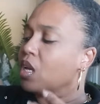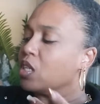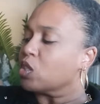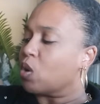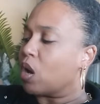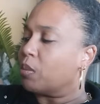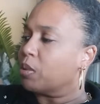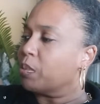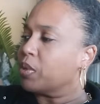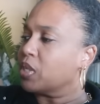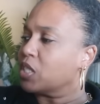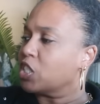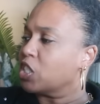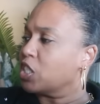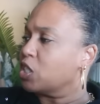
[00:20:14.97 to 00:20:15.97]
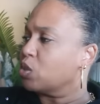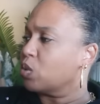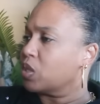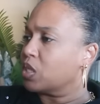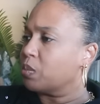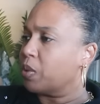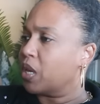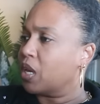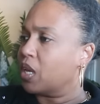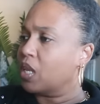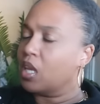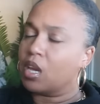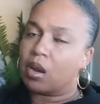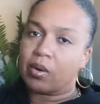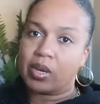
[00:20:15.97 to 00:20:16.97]
So I'll be putting the sheets on his bed.
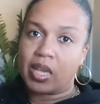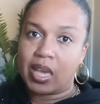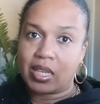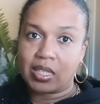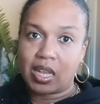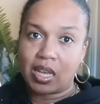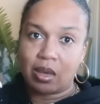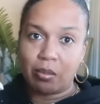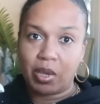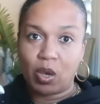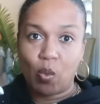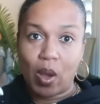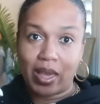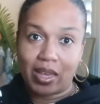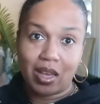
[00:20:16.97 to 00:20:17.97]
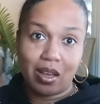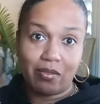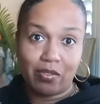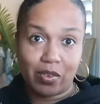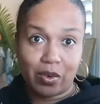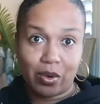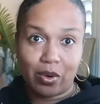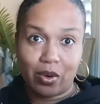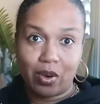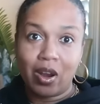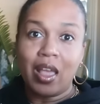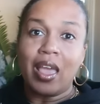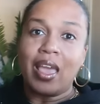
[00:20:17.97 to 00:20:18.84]
He already has like a big white comforter.